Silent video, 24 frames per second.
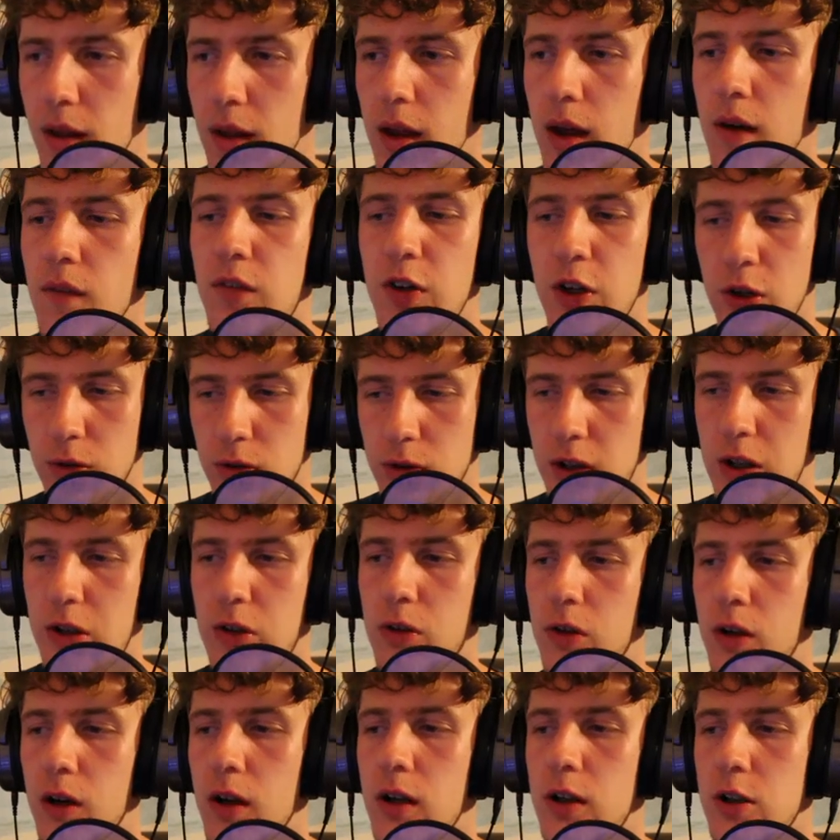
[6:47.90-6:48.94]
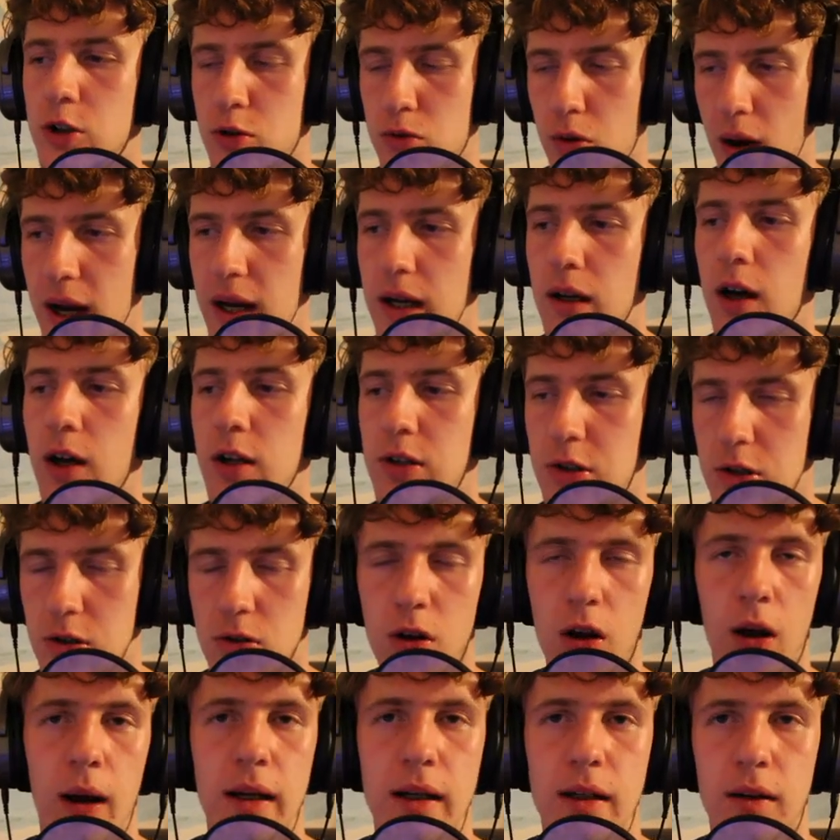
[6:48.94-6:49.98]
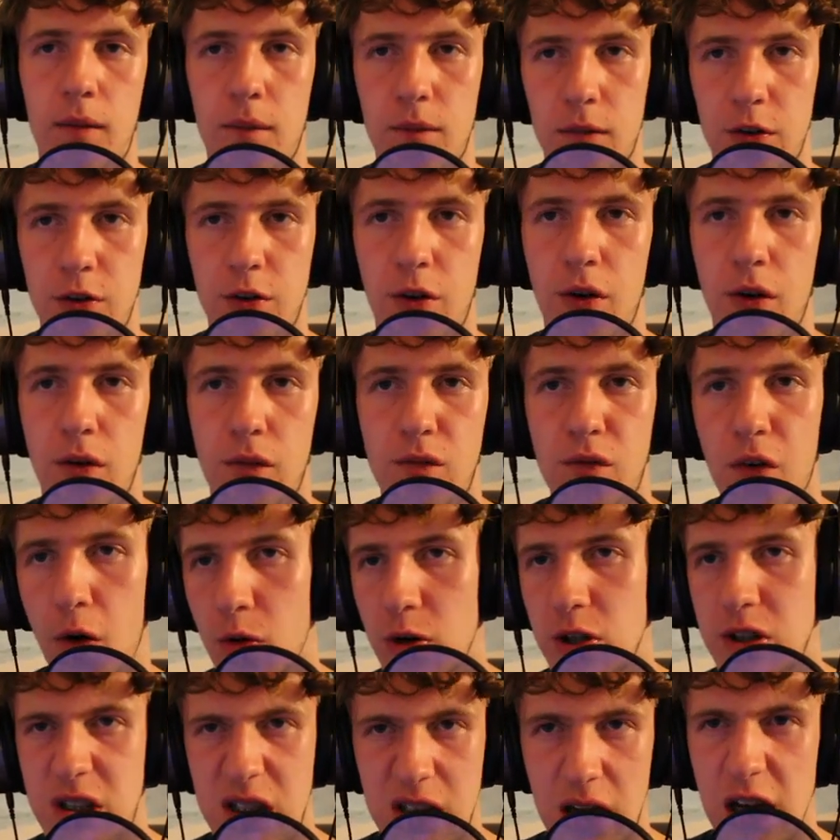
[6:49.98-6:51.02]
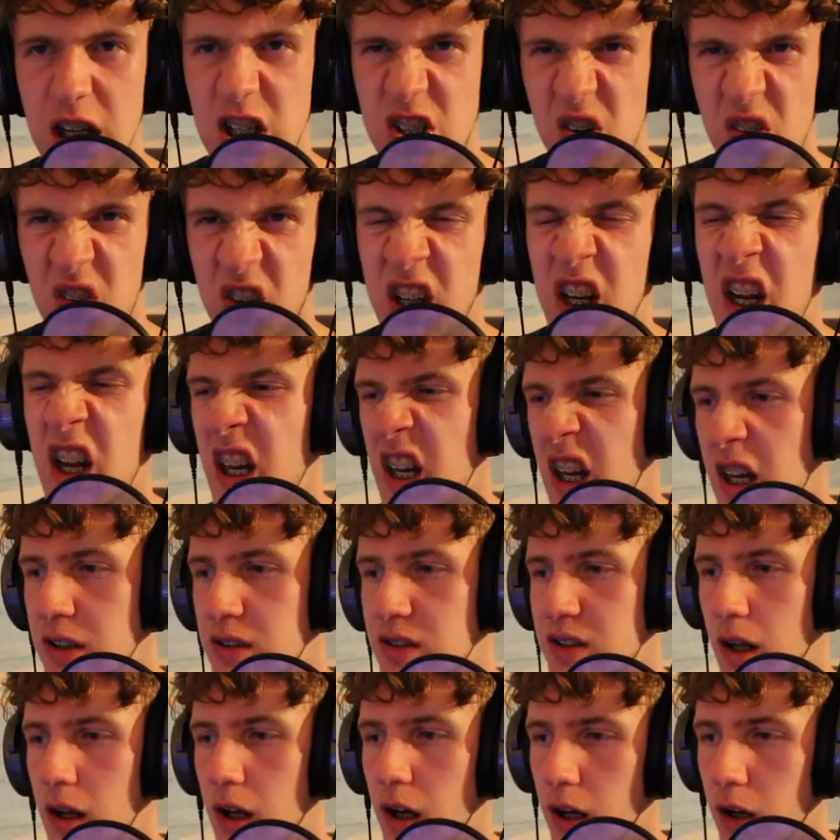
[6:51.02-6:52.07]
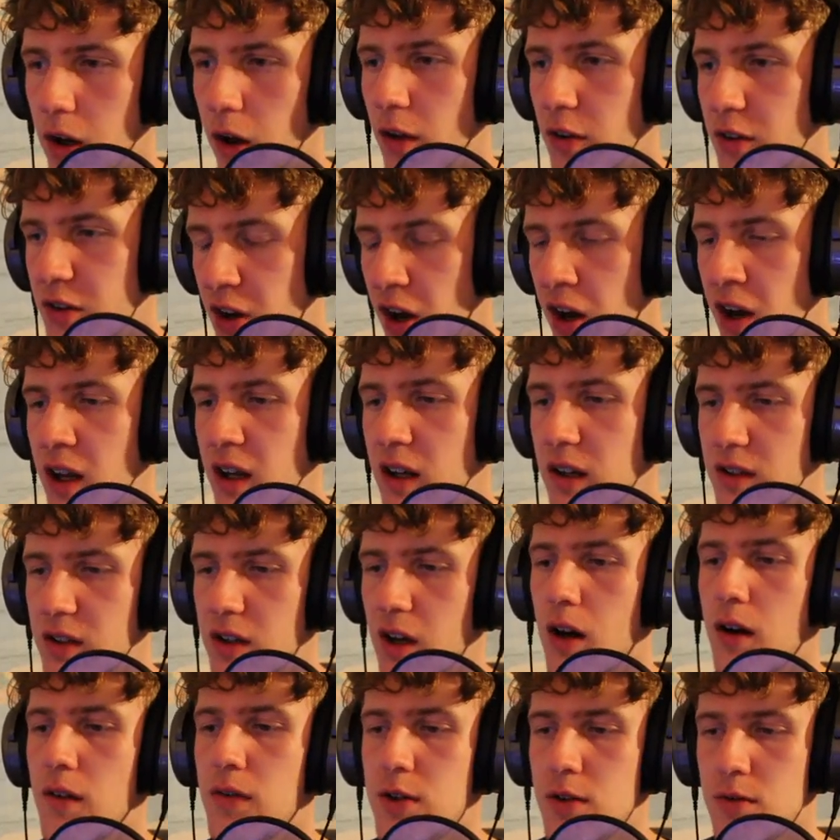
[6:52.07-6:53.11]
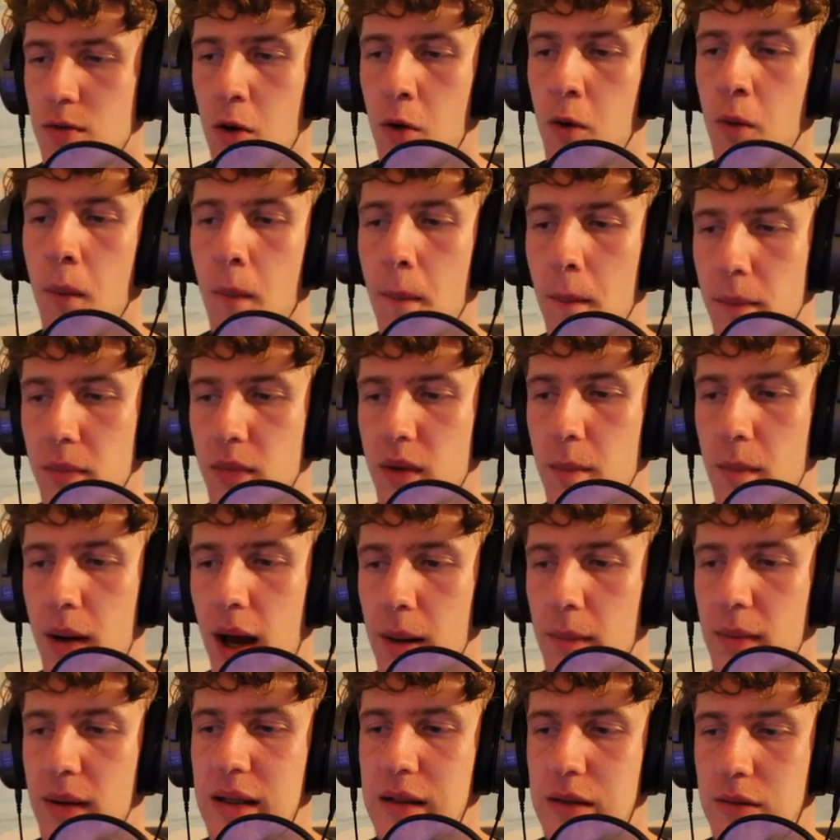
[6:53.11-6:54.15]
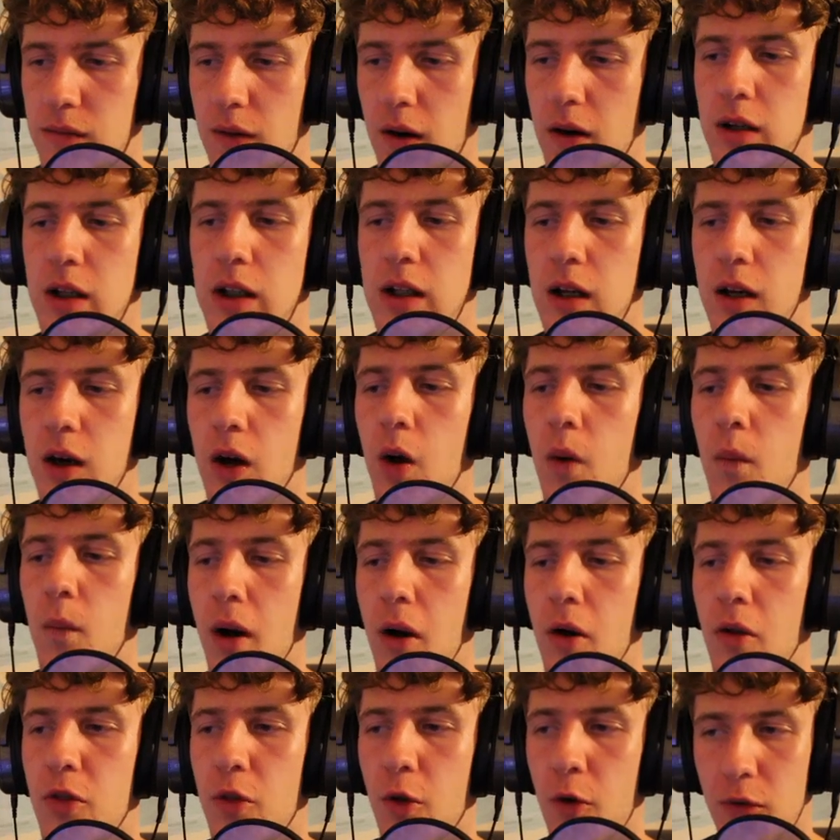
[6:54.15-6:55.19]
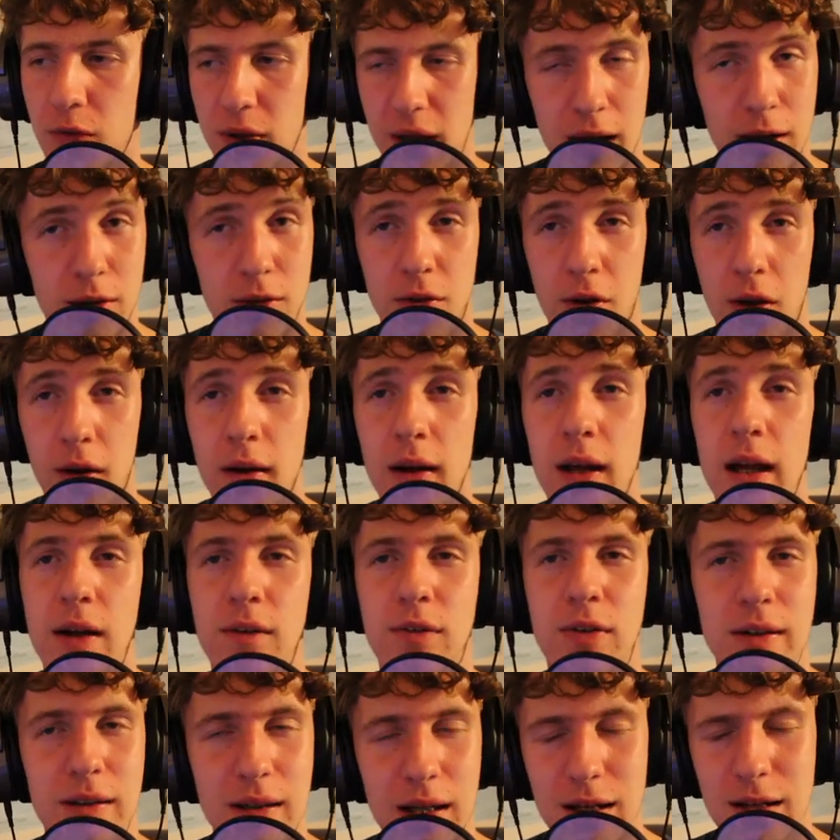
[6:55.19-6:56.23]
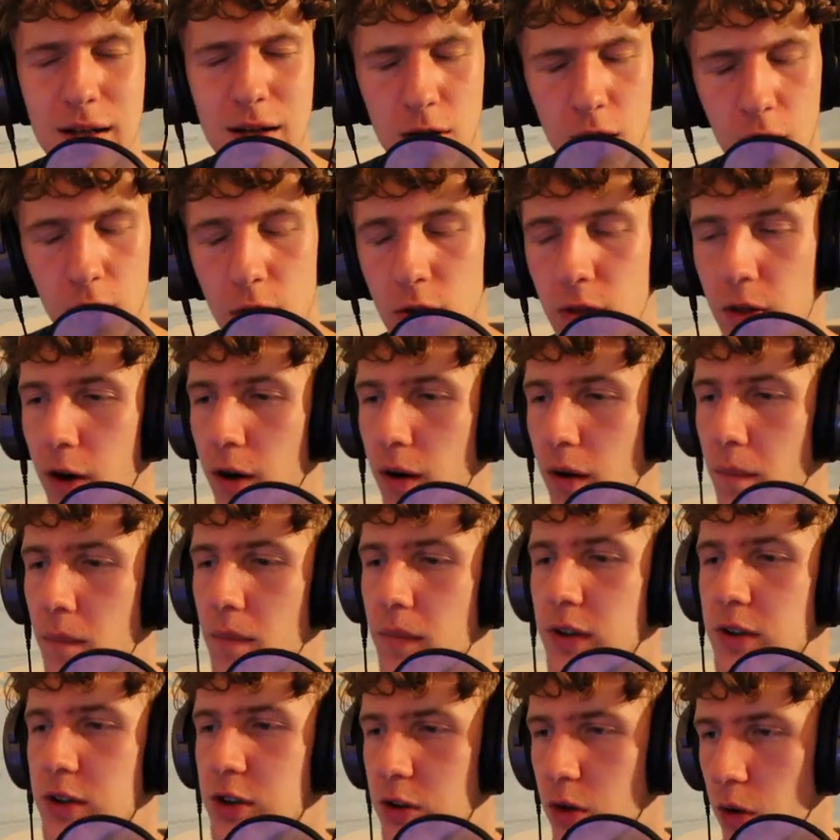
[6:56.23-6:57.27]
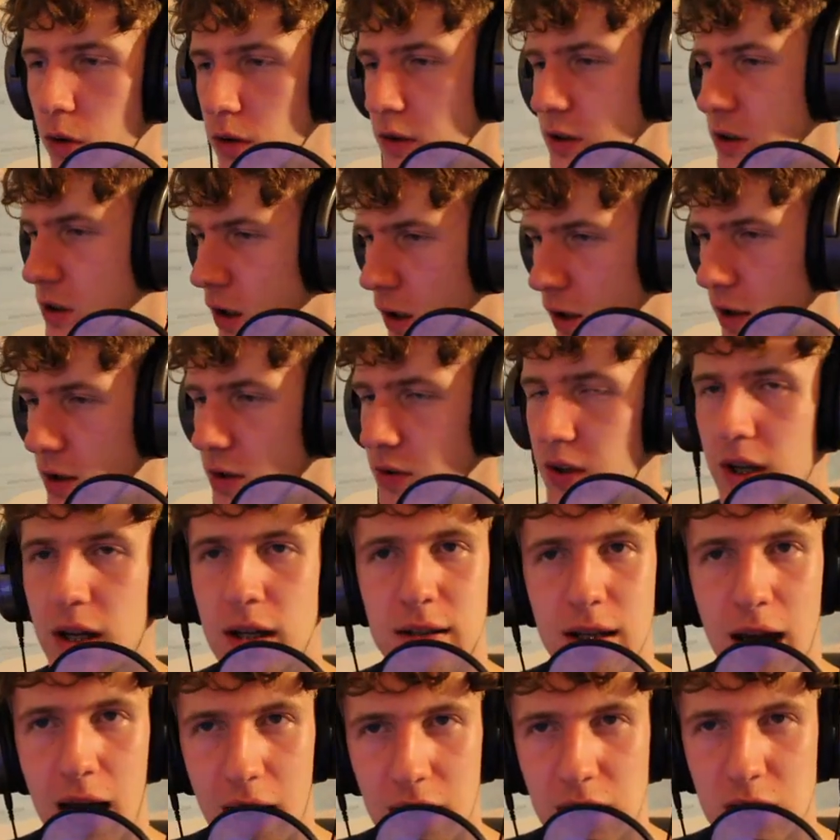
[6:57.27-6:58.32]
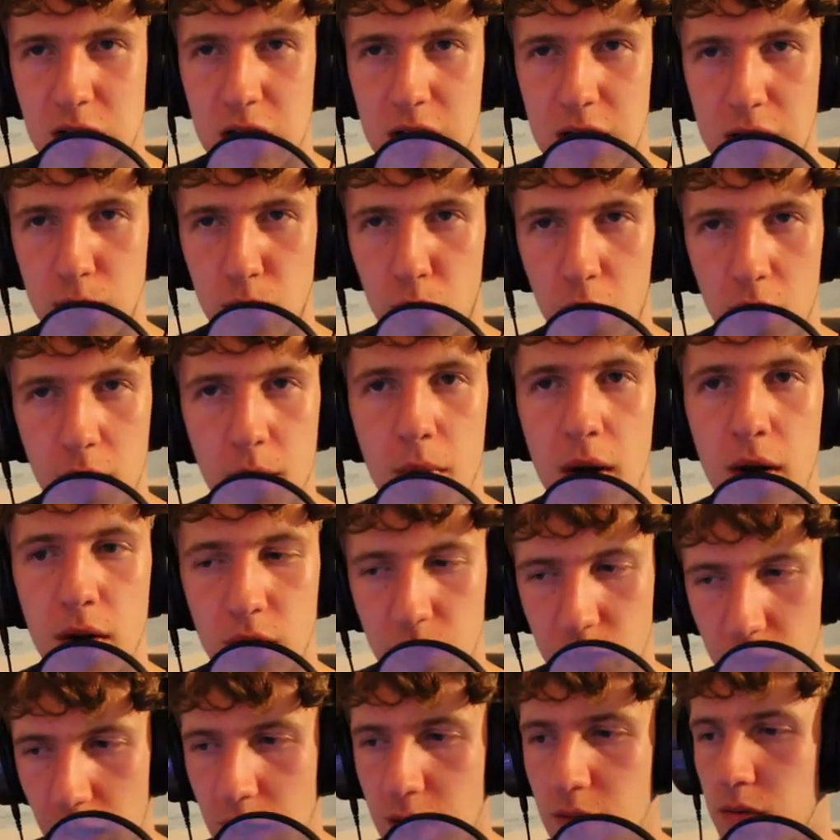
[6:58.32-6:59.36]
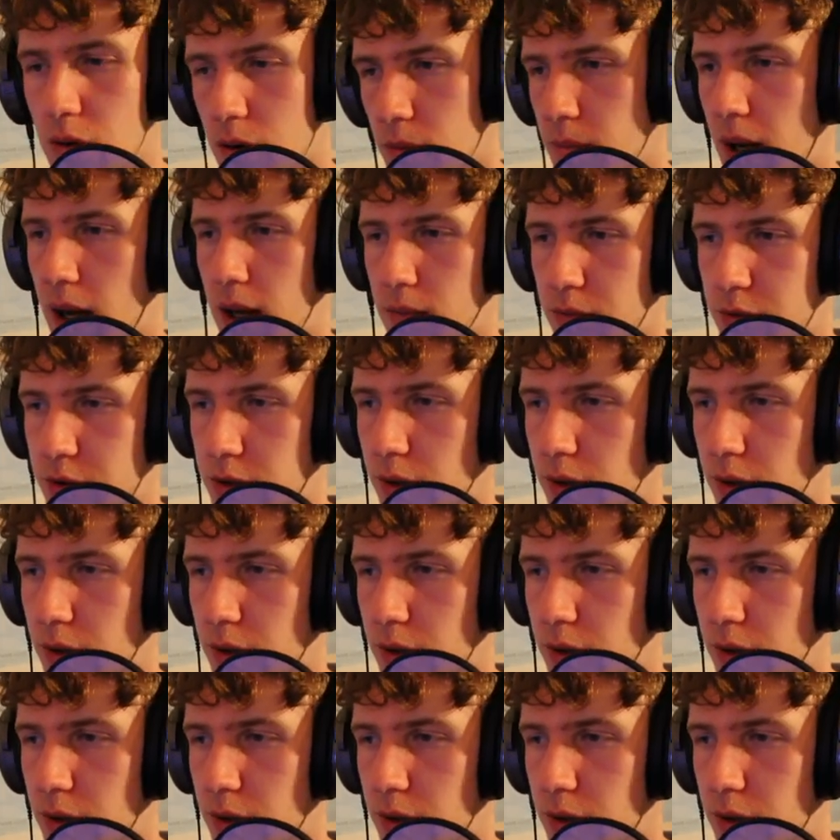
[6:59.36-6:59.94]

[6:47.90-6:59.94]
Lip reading: Fjordil train. I do like the sort of forest nature of it. It is Lost Island after all. The map is very well thought out. If you didn't know though, Scorched Earth is actually one of my favorite maps,